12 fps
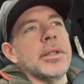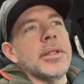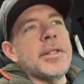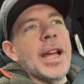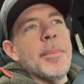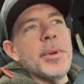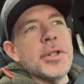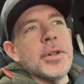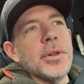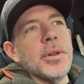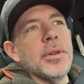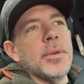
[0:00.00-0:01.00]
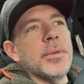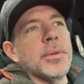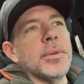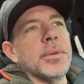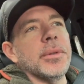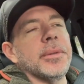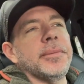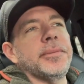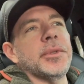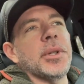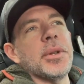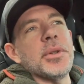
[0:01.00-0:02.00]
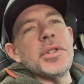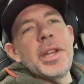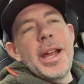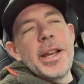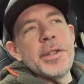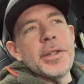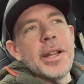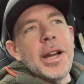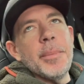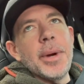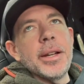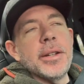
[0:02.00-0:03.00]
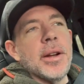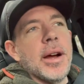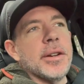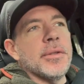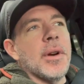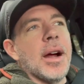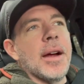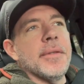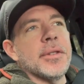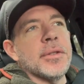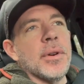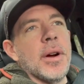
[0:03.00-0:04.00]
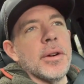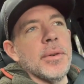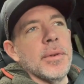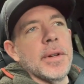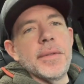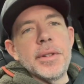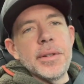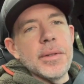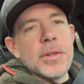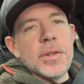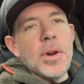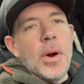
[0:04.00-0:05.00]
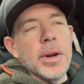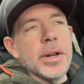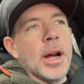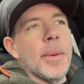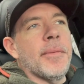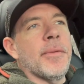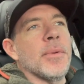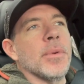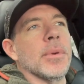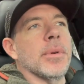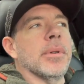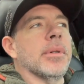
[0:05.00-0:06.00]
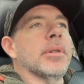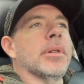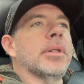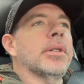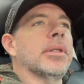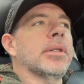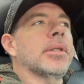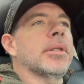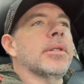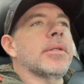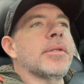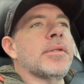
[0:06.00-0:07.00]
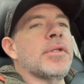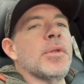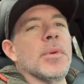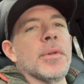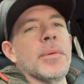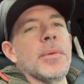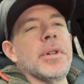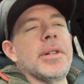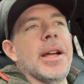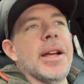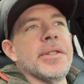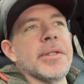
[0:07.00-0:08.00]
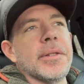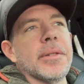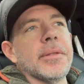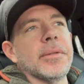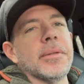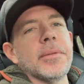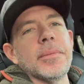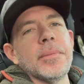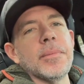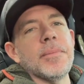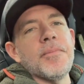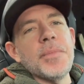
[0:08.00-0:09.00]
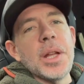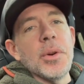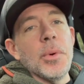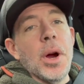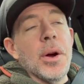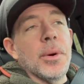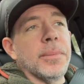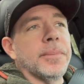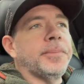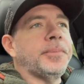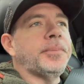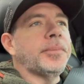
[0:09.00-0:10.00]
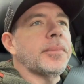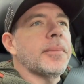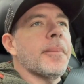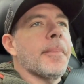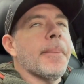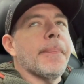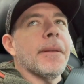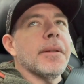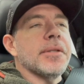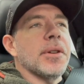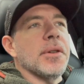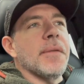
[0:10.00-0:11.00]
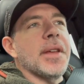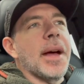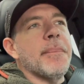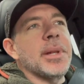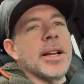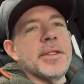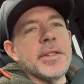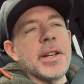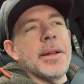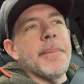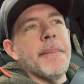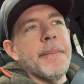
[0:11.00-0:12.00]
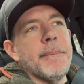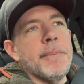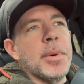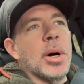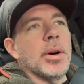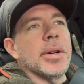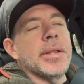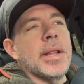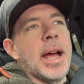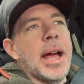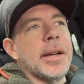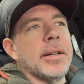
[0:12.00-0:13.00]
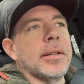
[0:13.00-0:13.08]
temperature, or there's days that I might not drive the truck or even start it up for 2 or 3 days in a row. I don't know if that plays any part in that.